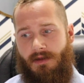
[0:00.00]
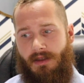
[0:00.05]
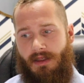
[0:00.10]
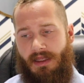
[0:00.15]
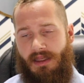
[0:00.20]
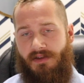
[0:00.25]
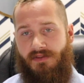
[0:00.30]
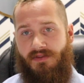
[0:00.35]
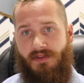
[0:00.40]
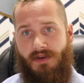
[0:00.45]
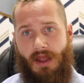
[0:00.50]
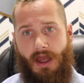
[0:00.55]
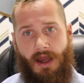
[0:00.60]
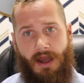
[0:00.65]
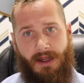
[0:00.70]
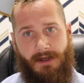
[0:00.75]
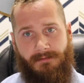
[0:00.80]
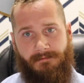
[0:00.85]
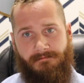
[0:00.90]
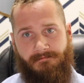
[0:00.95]
If
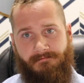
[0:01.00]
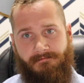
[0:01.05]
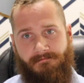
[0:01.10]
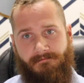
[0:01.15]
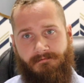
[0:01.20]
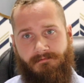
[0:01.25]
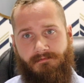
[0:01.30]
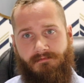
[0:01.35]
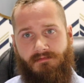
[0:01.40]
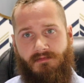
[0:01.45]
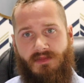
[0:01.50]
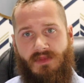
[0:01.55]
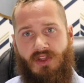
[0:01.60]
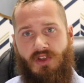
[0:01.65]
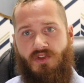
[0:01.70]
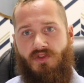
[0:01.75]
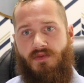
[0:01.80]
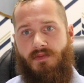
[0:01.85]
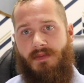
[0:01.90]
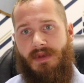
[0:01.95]
not,
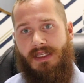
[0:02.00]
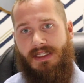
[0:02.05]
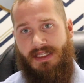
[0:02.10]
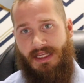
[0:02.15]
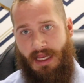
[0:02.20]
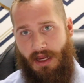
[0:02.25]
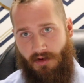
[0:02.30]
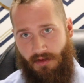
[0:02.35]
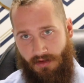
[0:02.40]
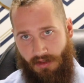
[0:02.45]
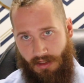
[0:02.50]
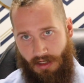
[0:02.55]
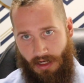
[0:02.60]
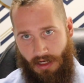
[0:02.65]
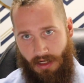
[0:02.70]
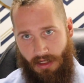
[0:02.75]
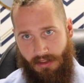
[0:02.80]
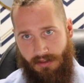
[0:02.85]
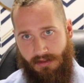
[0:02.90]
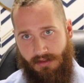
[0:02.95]
you've miscounted the
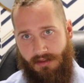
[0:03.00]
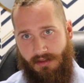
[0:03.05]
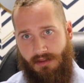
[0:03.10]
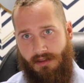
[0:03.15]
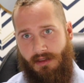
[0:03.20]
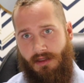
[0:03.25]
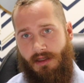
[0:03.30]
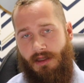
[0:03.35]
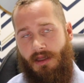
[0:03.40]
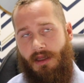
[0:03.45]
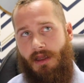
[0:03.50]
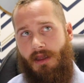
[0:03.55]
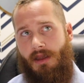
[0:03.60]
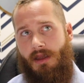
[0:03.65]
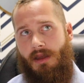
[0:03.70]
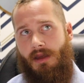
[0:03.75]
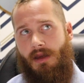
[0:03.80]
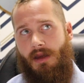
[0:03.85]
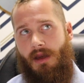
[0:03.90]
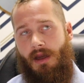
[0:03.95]
cost.
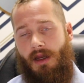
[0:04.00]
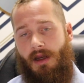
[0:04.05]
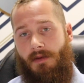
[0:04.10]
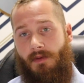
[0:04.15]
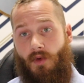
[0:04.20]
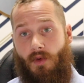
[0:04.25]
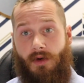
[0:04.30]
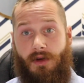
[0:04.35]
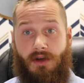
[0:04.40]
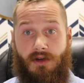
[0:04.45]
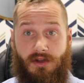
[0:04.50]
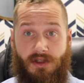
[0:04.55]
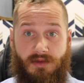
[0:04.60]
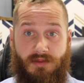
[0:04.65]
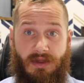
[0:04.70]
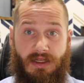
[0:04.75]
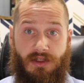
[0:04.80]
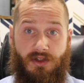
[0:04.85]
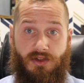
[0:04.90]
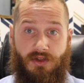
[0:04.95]
Uh, or you're just
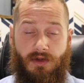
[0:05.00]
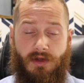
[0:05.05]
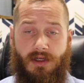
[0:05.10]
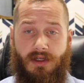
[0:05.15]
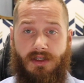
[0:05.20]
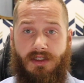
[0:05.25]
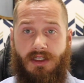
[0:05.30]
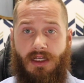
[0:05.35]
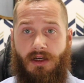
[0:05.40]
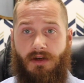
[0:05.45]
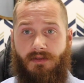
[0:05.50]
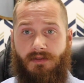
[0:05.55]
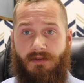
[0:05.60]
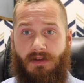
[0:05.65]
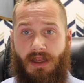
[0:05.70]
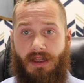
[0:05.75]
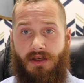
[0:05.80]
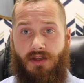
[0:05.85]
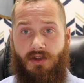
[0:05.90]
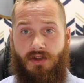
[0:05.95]
being true to yourself
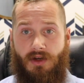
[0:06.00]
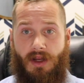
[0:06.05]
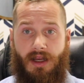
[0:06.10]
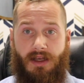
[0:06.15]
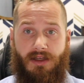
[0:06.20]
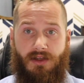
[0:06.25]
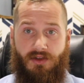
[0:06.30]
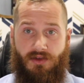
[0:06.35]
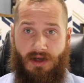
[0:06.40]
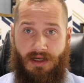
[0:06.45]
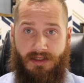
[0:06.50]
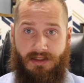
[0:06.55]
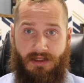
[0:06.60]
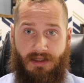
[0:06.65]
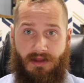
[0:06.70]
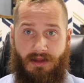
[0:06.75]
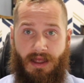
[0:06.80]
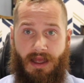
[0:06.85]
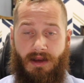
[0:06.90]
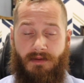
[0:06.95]
and you're not interested
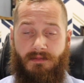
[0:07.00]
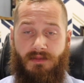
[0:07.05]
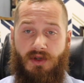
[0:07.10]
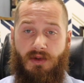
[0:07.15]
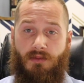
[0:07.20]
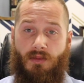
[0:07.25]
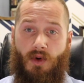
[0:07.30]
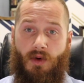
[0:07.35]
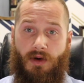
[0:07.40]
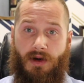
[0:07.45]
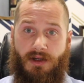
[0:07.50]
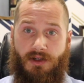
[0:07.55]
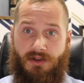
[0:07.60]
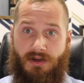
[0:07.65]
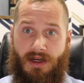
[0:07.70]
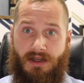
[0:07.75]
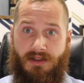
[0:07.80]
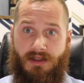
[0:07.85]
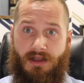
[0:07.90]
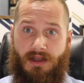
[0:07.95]
in that. You're more
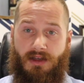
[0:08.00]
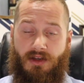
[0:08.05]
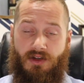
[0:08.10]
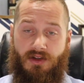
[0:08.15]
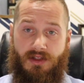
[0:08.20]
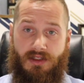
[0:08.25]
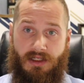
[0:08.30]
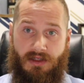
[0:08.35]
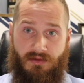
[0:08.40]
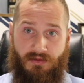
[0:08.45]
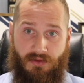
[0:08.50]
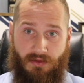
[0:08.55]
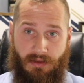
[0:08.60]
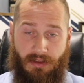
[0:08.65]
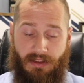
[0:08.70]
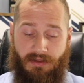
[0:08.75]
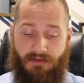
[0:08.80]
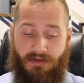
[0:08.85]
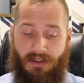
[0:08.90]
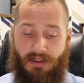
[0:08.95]
interested in your sinful
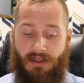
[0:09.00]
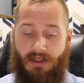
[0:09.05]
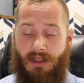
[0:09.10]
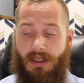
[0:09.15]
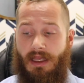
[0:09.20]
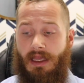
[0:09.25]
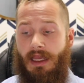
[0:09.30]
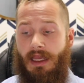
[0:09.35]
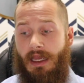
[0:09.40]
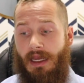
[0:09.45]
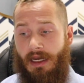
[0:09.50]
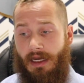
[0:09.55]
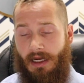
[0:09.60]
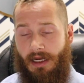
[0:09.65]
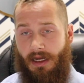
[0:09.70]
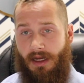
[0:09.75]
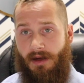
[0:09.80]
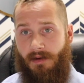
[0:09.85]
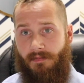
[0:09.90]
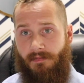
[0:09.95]
living
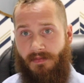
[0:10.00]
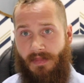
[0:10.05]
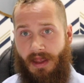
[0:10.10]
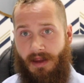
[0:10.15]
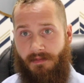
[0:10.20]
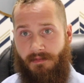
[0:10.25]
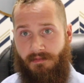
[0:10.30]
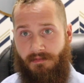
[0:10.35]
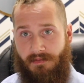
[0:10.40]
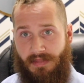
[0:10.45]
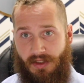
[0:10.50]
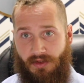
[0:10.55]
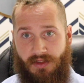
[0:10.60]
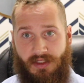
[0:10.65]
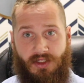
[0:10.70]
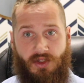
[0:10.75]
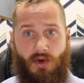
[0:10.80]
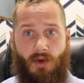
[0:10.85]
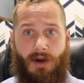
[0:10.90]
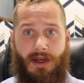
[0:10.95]
um, and
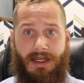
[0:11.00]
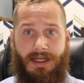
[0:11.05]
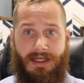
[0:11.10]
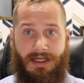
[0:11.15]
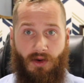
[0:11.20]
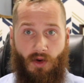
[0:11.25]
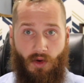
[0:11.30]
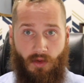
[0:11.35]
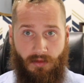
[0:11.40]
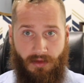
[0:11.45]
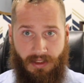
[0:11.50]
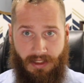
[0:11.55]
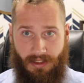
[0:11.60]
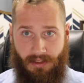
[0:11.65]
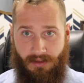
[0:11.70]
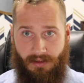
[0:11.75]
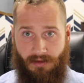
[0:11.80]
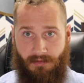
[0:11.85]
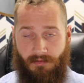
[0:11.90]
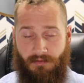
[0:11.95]
building your own
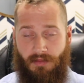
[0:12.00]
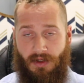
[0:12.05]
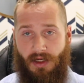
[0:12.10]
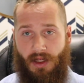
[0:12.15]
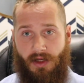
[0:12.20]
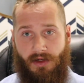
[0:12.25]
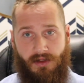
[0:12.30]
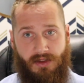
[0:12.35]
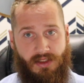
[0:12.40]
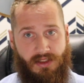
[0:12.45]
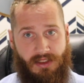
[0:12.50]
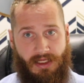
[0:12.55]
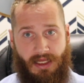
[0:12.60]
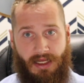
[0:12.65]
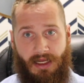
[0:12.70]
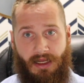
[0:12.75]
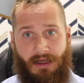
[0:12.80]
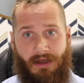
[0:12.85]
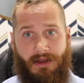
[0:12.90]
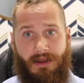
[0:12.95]
kingdom. But
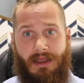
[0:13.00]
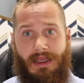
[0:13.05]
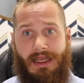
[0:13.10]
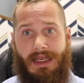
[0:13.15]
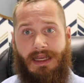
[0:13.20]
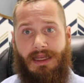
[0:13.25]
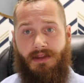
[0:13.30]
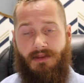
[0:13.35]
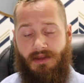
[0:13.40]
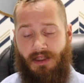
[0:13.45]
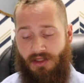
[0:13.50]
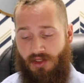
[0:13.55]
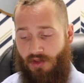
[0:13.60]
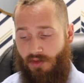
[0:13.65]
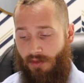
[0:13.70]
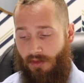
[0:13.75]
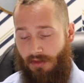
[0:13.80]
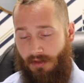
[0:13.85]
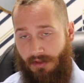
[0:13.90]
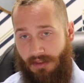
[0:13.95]
understand that you
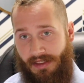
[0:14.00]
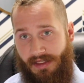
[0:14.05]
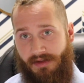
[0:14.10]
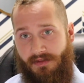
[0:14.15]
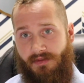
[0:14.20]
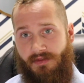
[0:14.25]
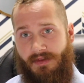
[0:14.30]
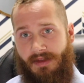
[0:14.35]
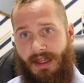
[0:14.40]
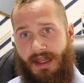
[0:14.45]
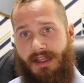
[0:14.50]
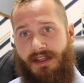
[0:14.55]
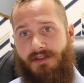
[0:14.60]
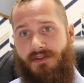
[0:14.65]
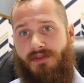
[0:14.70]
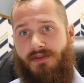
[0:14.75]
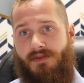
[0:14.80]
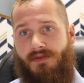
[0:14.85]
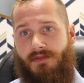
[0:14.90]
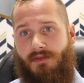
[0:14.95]
will live
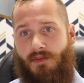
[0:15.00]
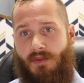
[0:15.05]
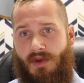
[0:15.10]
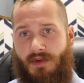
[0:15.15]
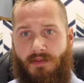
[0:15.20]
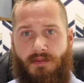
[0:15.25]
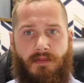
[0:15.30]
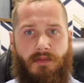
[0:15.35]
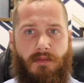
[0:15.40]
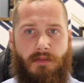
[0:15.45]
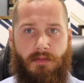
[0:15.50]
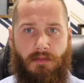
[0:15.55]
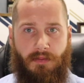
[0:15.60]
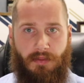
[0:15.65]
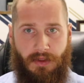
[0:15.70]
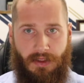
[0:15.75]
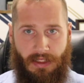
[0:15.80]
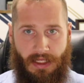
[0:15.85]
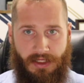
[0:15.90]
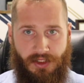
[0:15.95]
life with
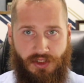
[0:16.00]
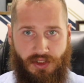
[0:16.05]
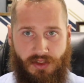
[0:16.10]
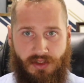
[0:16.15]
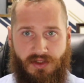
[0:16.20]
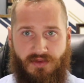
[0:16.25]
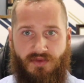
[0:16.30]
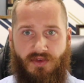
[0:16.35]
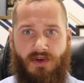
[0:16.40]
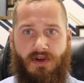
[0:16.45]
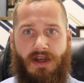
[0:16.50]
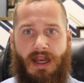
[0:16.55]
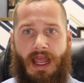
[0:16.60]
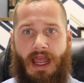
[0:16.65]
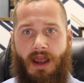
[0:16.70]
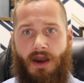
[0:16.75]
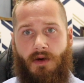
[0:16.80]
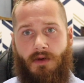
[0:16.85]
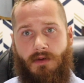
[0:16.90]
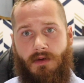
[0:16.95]
pleasures for
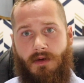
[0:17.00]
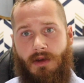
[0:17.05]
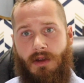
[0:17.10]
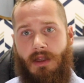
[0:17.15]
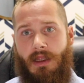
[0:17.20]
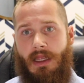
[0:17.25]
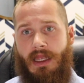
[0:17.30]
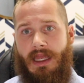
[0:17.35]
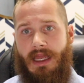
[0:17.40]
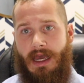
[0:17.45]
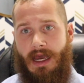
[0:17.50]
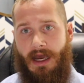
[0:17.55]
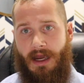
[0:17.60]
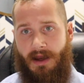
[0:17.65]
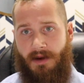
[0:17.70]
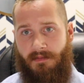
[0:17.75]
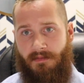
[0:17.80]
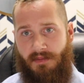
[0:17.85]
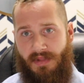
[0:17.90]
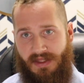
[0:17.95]
now,
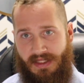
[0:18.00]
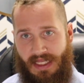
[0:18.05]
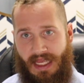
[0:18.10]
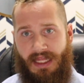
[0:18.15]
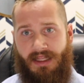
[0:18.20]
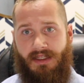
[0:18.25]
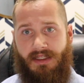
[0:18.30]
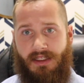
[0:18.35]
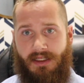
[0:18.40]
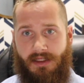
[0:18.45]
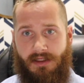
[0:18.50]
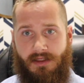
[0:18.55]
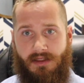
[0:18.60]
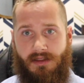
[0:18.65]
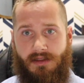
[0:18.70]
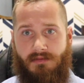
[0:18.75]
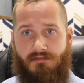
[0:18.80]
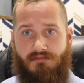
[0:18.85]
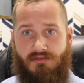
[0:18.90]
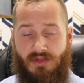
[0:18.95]
um, but that
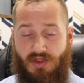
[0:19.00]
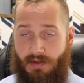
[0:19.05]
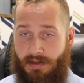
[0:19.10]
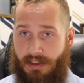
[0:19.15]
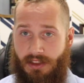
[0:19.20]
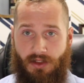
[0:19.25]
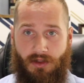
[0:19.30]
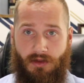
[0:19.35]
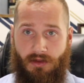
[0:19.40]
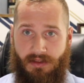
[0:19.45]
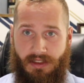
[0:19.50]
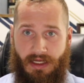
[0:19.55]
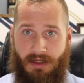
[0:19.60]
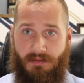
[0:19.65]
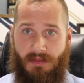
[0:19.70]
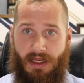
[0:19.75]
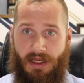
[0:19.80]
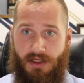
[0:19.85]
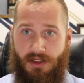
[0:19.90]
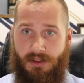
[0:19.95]
leads to eternal
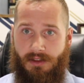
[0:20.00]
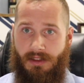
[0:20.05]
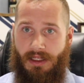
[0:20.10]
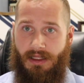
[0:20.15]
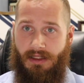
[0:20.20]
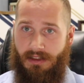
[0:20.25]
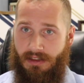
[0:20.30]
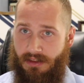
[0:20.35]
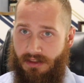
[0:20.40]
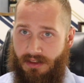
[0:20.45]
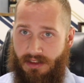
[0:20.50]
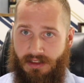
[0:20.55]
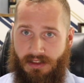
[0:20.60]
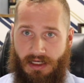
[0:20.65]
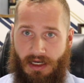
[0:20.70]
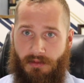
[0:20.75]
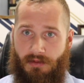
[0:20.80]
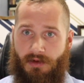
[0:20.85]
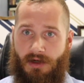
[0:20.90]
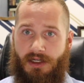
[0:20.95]
damnation that leads to
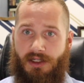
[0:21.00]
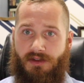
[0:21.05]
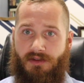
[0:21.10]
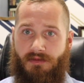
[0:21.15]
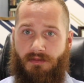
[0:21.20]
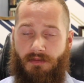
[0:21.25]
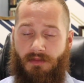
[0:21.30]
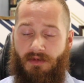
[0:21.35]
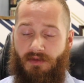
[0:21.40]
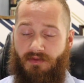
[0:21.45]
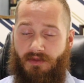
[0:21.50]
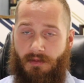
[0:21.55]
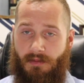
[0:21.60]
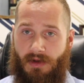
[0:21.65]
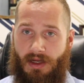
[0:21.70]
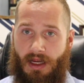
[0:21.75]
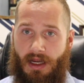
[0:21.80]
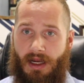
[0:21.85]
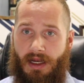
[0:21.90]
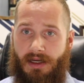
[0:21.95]
separation from
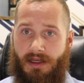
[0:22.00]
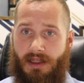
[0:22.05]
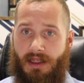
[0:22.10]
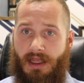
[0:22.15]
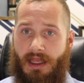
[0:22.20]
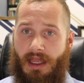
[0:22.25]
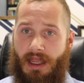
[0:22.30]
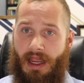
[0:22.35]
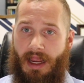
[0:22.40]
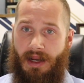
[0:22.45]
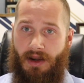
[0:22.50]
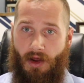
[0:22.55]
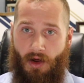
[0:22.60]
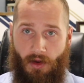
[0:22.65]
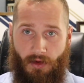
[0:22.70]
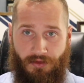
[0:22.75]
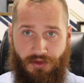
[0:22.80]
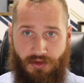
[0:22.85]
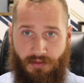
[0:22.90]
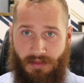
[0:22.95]
God, and
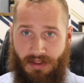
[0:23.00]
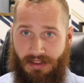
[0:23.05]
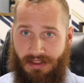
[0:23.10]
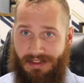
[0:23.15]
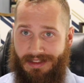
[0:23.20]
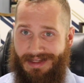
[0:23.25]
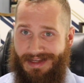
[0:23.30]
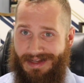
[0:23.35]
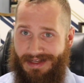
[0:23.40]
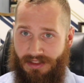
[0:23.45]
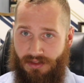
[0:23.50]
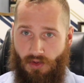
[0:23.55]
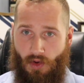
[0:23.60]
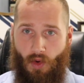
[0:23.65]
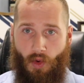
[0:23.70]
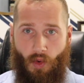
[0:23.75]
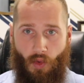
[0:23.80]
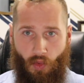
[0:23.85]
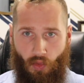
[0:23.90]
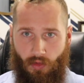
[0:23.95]
ultimately it is
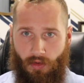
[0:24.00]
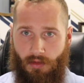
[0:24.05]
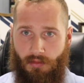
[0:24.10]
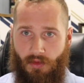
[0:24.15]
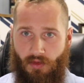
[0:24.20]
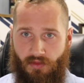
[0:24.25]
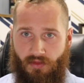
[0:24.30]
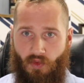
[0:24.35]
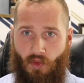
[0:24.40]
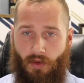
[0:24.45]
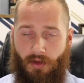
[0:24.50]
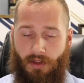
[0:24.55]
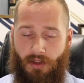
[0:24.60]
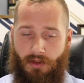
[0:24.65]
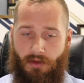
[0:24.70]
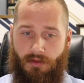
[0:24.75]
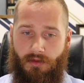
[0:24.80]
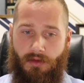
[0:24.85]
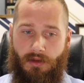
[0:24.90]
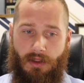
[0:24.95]
horrible for
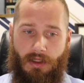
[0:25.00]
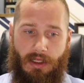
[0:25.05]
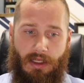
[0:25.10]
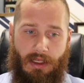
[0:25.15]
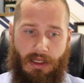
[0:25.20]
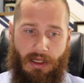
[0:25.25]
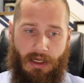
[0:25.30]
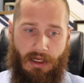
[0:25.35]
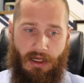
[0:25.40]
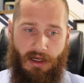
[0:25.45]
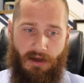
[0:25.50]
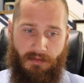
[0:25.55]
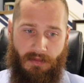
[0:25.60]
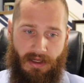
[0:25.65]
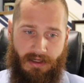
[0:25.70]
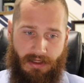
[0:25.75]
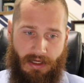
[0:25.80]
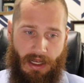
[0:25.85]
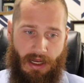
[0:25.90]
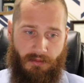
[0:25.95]
you um,
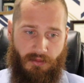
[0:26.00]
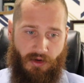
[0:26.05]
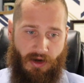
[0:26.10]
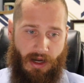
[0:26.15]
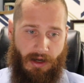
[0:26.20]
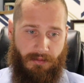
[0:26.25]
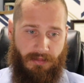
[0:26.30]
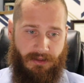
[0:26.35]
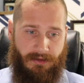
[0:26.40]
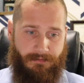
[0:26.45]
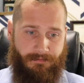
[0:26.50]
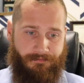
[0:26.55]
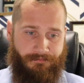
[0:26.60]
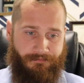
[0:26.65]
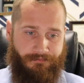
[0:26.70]
and not proper.